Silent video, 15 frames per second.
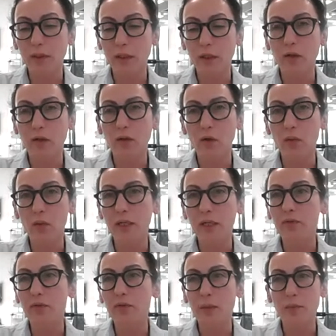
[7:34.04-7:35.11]
economic
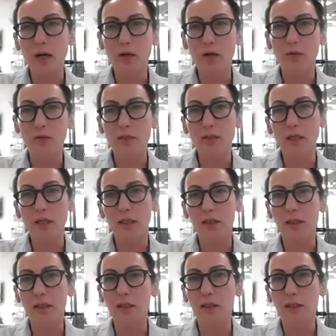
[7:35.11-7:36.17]
rebound
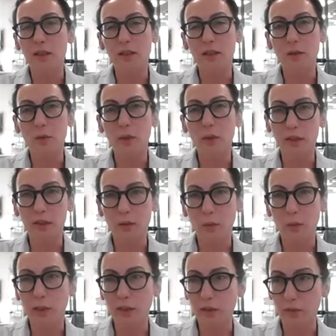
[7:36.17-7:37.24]
starting in
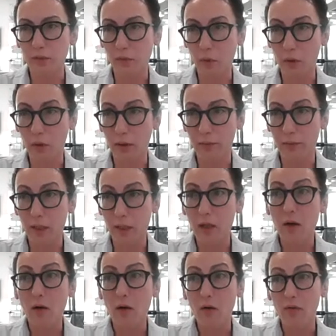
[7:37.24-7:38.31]
2024.
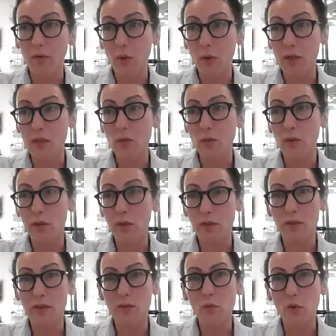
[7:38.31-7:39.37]
Of course,
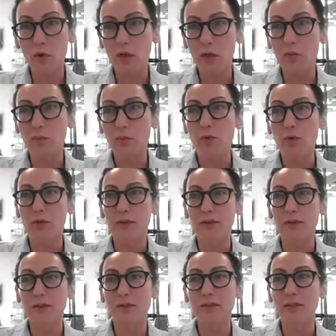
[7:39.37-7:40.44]
what's more
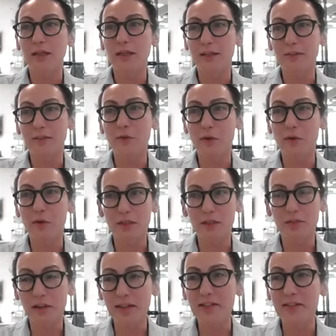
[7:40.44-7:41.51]
important for
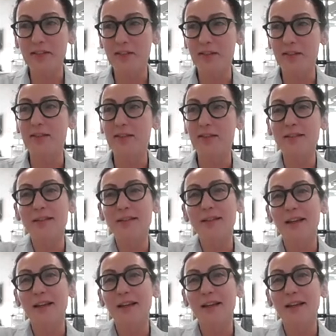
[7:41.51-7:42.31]
investors